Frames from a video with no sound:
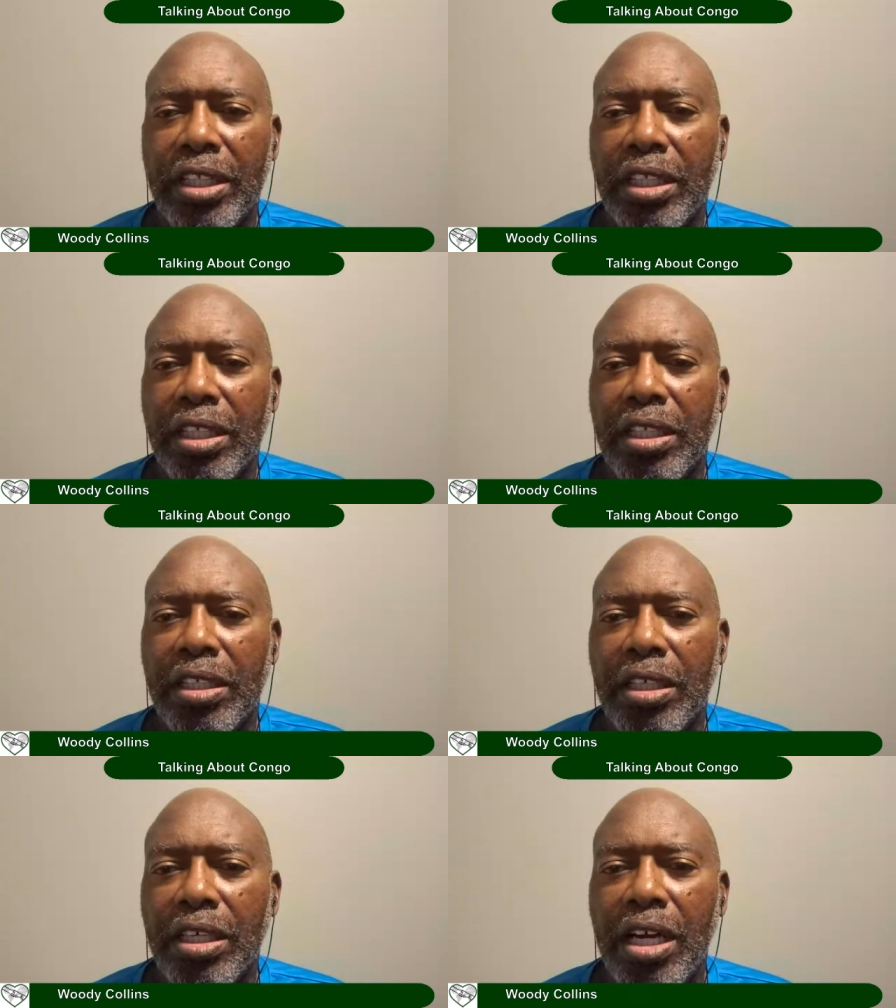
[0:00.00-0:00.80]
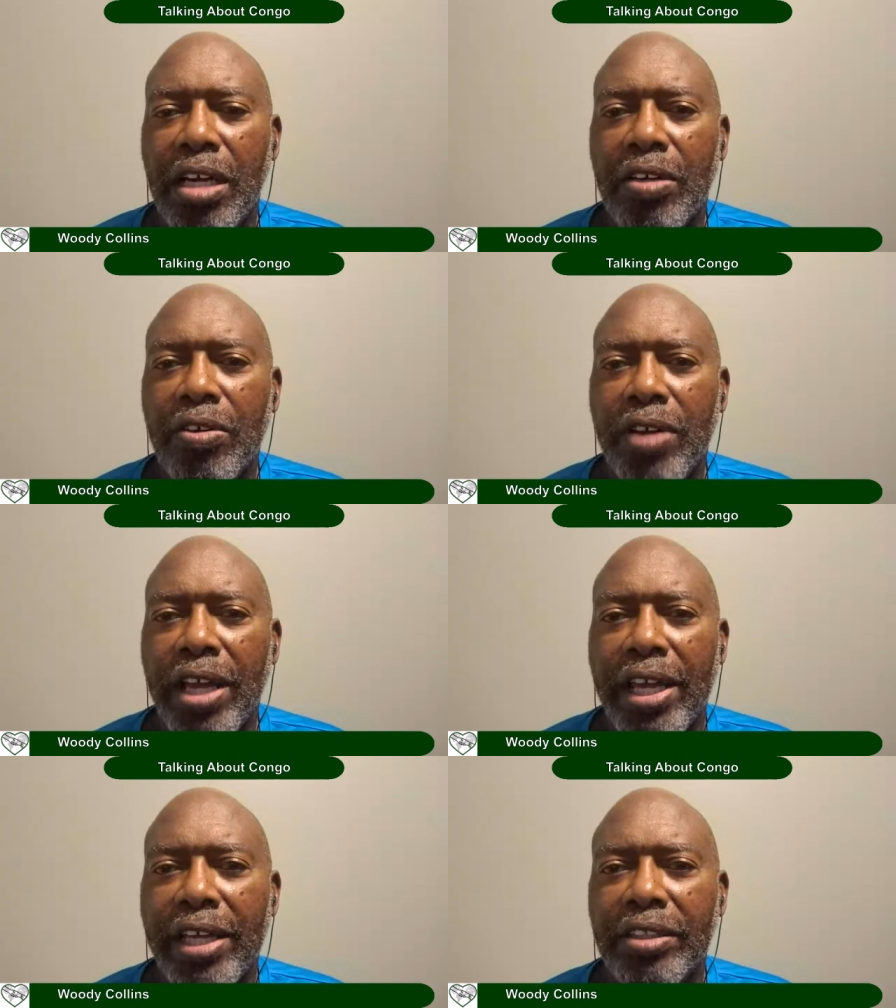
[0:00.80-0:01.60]
the Congo
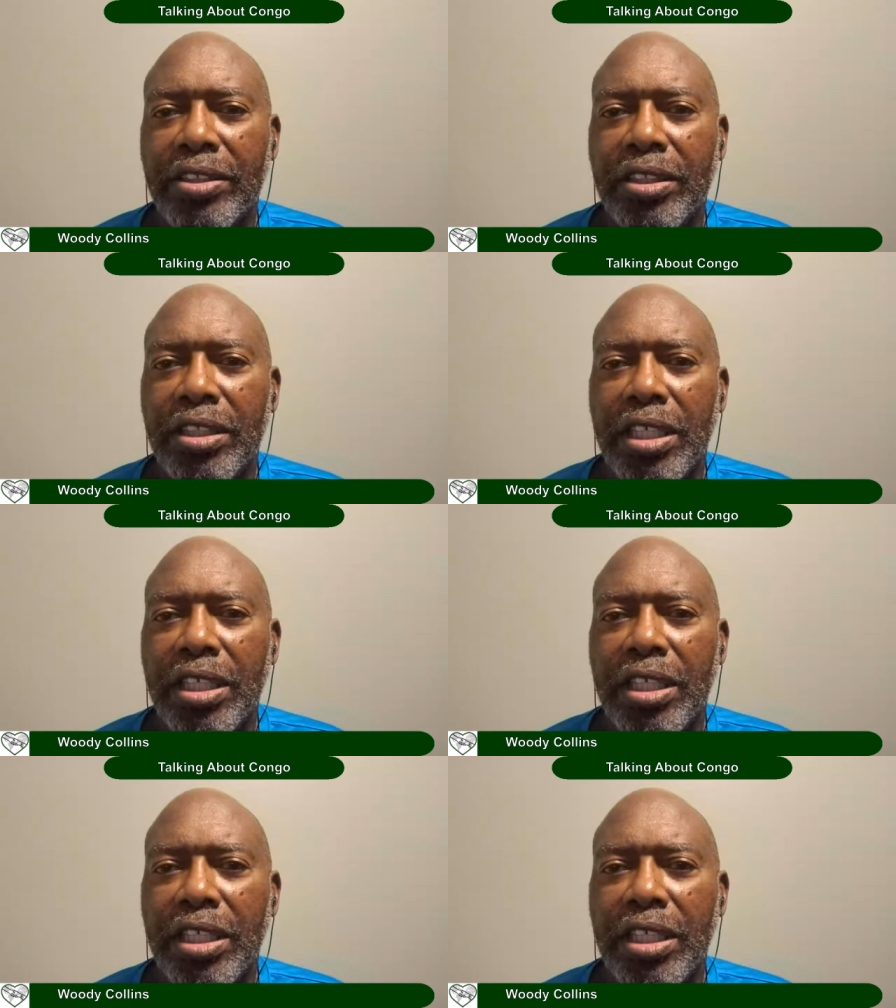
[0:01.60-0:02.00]
has